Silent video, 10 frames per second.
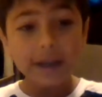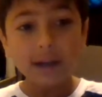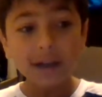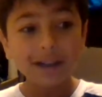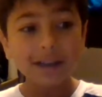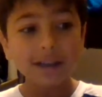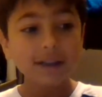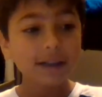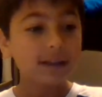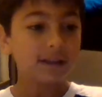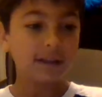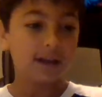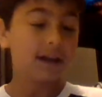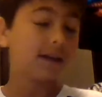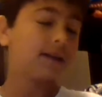later, you
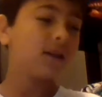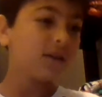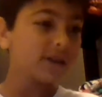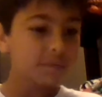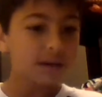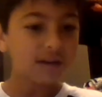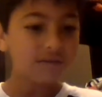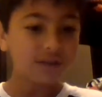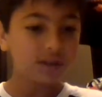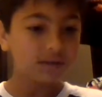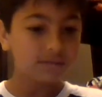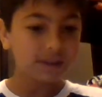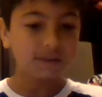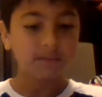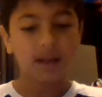got another spy film
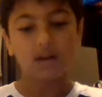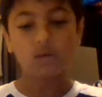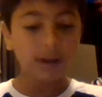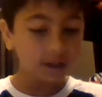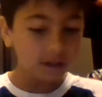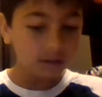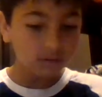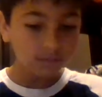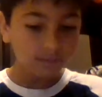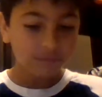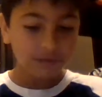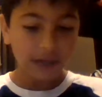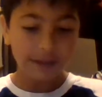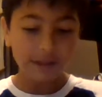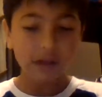in Black Widow.
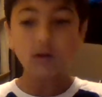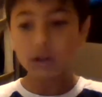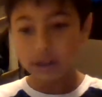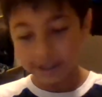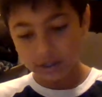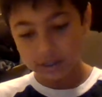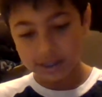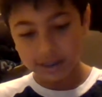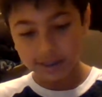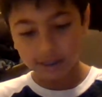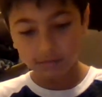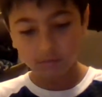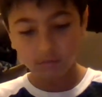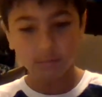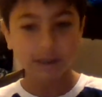And then earlier this year
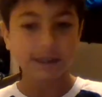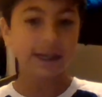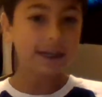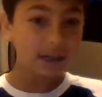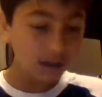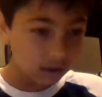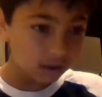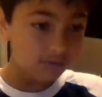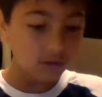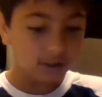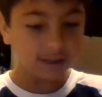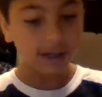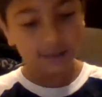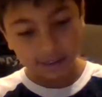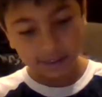will be King Kong vs.
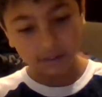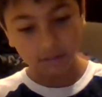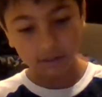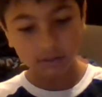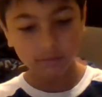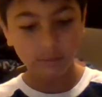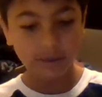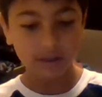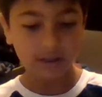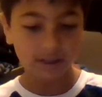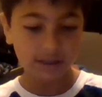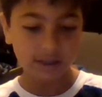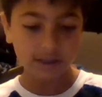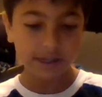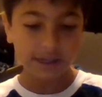Godzilla, which will be
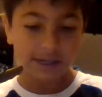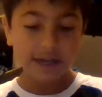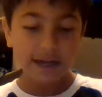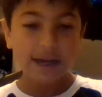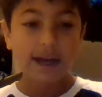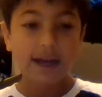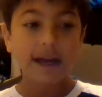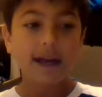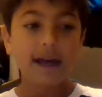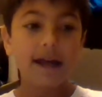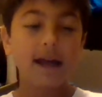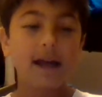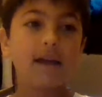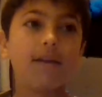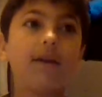interesting.
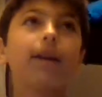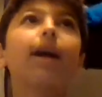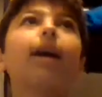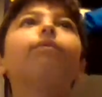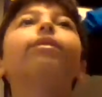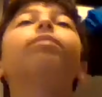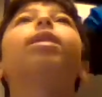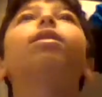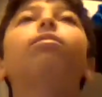And then after Black